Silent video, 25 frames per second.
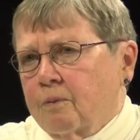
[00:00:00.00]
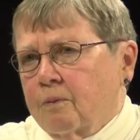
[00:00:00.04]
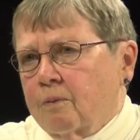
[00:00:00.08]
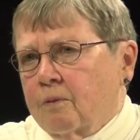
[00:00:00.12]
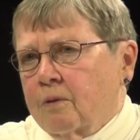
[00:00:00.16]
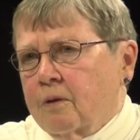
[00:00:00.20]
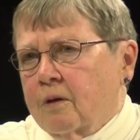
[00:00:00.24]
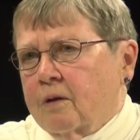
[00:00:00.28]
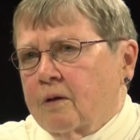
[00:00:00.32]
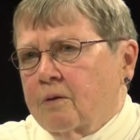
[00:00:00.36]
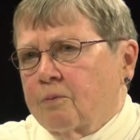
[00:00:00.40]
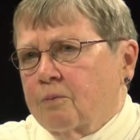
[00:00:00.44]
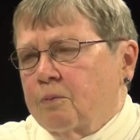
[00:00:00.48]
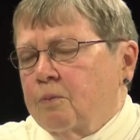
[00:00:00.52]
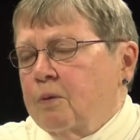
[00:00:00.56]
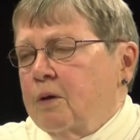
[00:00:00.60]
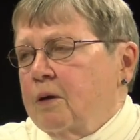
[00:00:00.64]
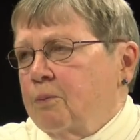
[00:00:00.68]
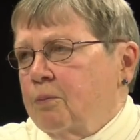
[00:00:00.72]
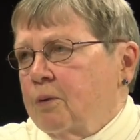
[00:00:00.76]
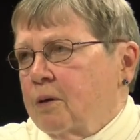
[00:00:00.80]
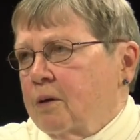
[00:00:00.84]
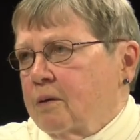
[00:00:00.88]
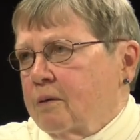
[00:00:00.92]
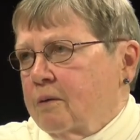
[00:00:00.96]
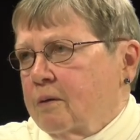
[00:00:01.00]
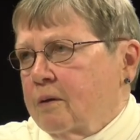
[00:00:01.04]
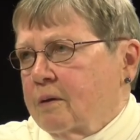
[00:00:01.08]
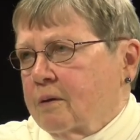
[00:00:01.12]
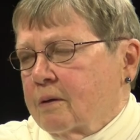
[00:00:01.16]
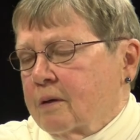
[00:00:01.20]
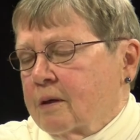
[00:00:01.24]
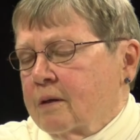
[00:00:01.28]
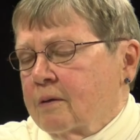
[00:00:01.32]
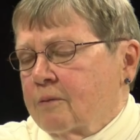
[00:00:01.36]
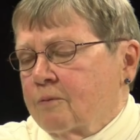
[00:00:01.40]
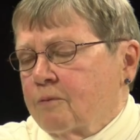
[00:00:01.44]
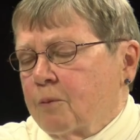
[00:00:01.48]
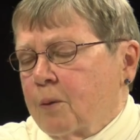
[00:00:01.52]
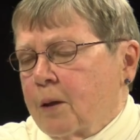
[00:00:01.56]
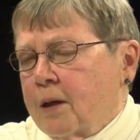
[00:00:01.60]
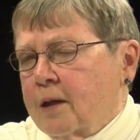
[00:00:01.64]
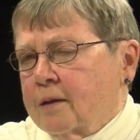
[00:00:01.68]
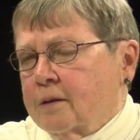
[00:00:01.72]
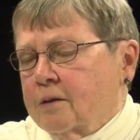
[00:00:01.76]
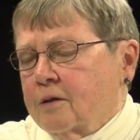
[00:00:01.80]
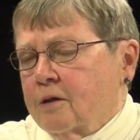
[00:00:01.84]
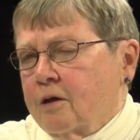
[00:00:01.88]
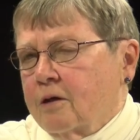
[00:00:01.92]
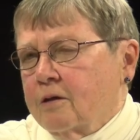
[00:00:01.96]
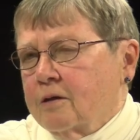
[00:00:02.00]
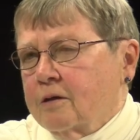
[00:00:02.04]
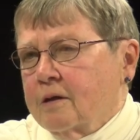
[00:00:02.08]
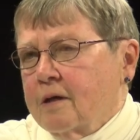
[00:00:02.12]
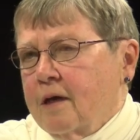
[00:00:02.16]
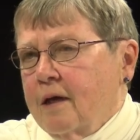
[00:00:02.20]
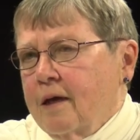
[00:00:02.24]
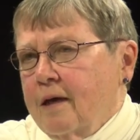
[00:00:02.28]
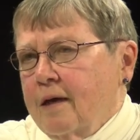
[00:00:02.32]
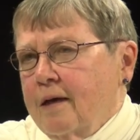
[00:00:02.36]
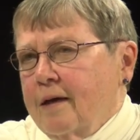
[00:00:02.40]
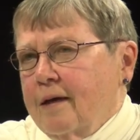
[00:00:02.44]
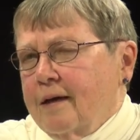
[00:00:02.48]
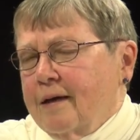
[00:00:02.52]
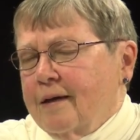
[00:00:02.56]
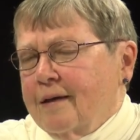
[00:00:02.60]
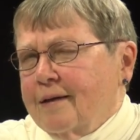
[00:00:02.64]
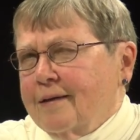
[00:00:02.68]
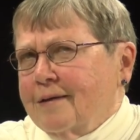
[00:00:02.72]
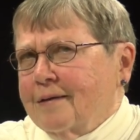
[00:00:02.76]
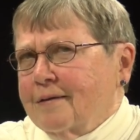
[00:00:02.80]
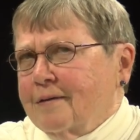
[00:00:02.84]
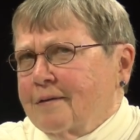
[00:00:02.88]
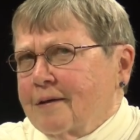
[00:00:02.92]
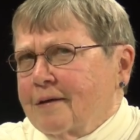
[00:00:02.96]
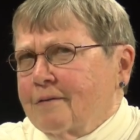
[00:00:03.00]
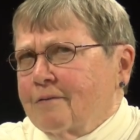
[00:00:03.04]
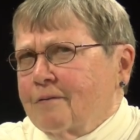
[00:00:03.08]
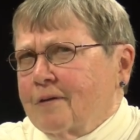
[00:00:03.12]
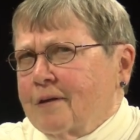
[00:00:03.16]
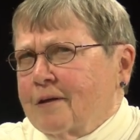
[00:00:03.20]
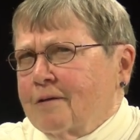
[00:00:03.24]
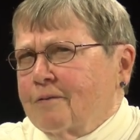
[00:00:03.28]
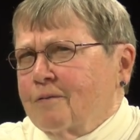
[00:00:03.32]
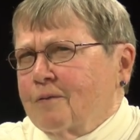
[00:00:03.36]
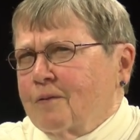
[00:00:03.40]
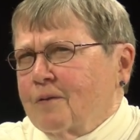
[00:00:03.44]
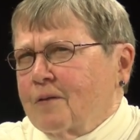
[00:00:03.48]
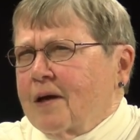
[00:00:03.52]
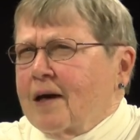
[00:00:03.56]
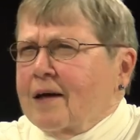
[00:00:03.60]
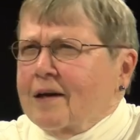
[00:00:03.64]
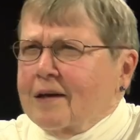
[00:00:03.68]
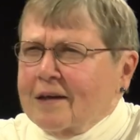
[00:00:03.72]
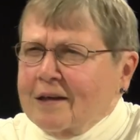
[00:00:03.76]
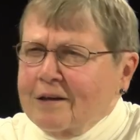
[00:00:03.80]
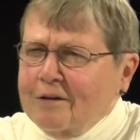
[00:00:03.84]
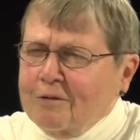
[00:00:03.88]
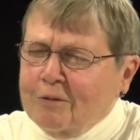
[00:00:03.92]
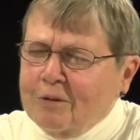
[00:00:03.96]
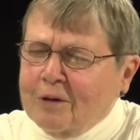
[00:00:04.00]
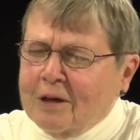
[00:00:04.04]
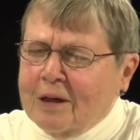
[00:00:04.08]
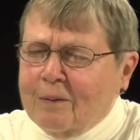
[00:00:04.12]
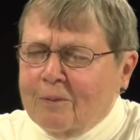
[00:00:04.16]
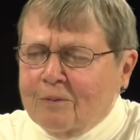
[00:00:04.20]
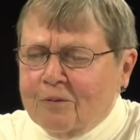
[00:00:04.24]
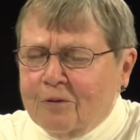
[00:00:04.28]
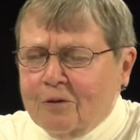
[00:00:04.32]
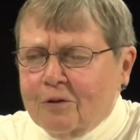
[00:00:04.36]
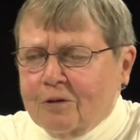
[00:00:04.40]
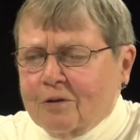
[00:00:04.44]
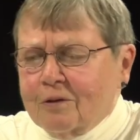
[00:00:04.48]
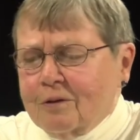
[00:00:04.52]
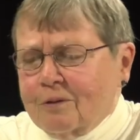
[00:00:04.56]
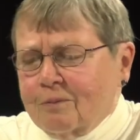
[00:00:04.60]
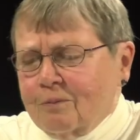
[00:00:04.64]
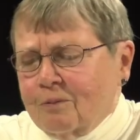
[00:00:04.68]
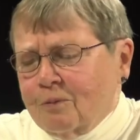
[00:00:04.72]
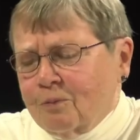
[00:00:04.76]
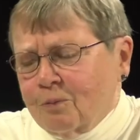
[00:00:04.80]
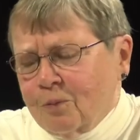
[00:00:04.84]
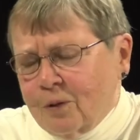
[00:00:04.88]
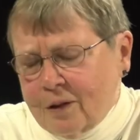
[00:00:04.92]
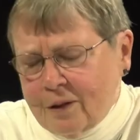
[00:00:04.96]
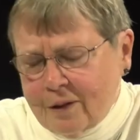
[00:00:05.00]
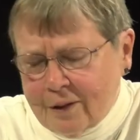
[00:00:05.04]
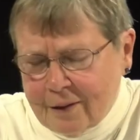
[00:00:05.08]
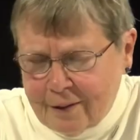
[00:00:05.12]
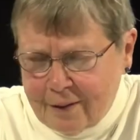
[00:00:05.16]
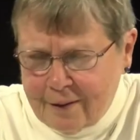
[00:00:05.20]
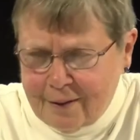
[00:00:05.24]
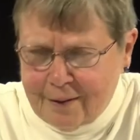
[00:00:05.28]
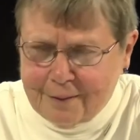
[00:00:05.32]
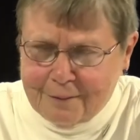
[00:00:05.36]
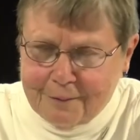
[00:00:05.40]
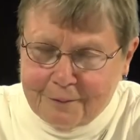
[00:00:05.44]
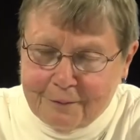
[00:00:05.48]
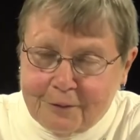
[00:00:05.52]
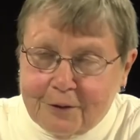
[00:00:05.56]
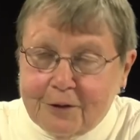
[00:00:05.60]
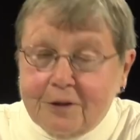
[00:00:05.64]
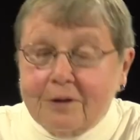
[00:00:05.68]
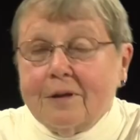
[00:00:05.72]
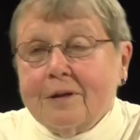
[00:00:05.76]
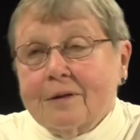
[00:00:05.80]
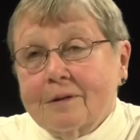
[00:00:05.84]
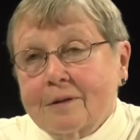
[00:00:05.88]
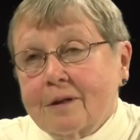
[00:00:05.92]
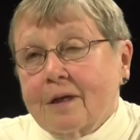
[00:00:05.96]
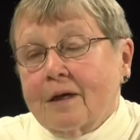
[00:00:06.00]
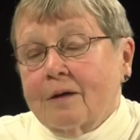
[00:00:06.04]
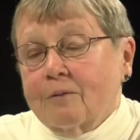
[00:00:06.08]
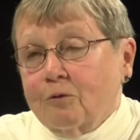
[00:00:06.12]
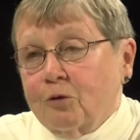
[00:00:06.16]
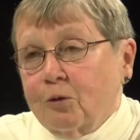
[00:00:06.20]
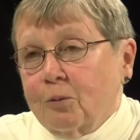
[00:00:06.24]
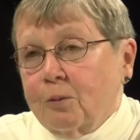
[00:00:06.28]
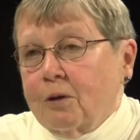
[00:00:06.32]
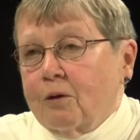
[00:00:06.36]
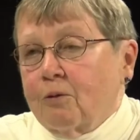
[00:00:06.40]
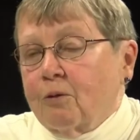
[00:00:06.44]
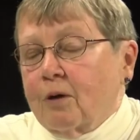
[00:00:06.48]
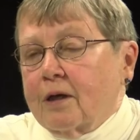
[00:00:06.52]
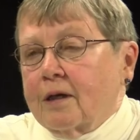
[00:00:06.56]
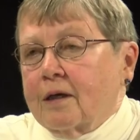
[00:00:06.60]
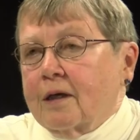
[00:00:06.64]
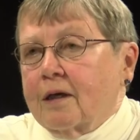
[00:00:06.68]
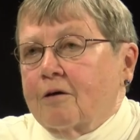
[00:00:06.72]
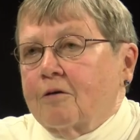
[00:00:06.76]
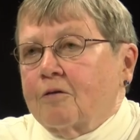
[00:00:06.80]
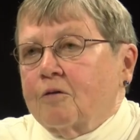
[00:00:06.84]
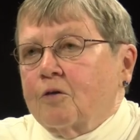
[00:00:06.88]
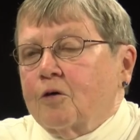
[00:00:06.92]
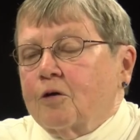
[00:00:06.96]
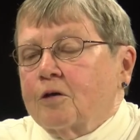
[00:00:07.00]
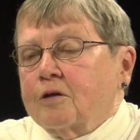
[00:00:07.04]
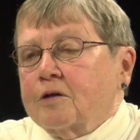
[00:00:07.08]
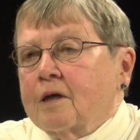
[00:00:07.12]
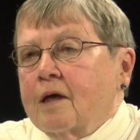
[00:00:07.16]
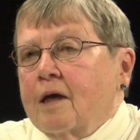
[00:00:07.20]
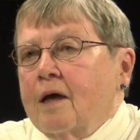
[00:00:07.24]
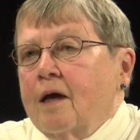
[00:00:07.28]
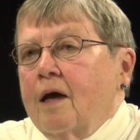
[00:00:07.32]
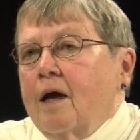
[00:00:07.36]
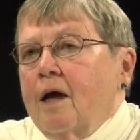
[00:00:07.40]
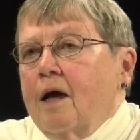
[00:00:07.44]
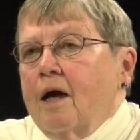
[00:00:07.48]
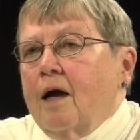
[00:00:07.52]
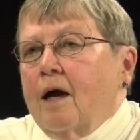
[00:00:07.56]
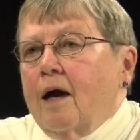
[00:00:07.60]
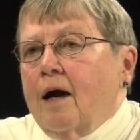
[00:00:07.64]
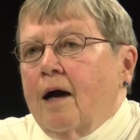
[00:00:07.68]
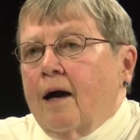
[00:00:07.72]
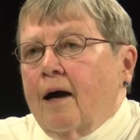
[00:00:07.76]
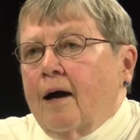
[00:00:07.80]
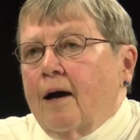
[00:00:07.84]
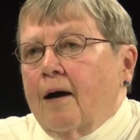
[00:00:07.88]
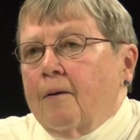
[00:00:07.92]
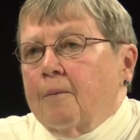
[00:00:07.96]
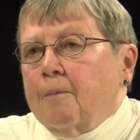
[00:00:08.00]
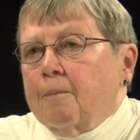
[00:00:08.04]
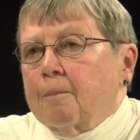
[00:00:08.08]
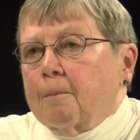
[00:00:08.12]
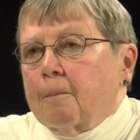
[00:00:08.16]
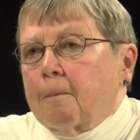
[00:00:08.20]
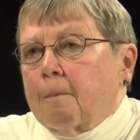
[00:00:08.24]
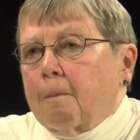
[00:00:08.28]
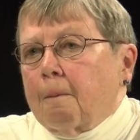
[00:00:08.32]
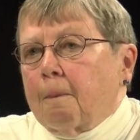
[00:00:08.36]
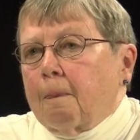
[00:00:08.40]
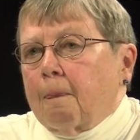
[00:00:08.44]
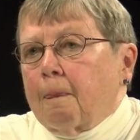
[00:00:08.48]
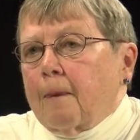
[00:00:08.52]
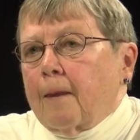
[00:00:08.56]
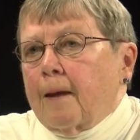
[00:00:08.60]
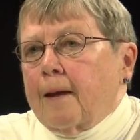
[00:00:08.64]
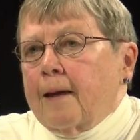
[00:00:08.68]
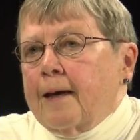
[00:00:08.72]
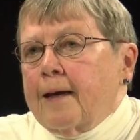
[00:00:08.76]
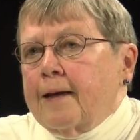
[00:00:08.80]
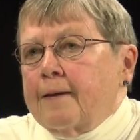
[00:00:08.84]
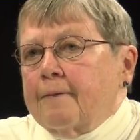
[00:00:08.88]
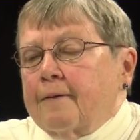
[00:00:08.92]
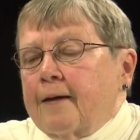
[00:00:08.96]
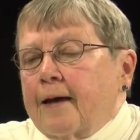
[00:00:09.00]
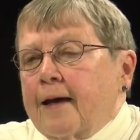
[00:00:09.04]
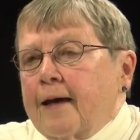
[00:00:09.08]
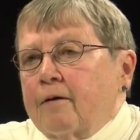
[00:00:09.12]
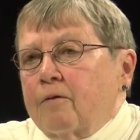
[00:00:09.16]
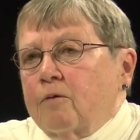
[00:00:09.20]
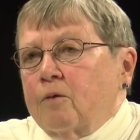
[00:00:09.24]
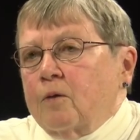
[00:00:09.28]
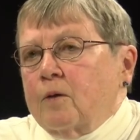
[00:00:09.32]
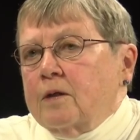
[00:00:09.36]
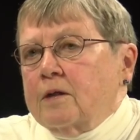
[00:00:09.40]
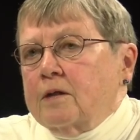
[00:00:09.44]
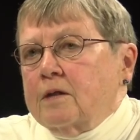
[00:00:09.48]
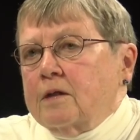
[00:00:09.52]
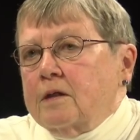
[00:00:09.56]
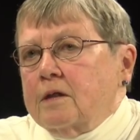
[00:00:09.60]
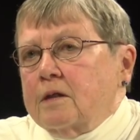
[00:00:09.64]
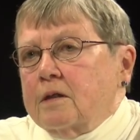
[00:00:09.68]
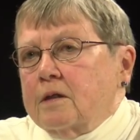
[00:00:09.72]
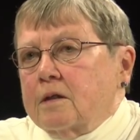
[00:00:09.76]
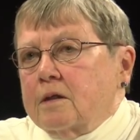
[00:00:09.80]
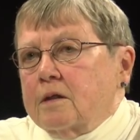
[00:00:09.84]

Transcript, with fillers: the people can pass laws and they, they, they've got a cute name for it but I can't, which doesn't come to me right now, of course. Uh, and that was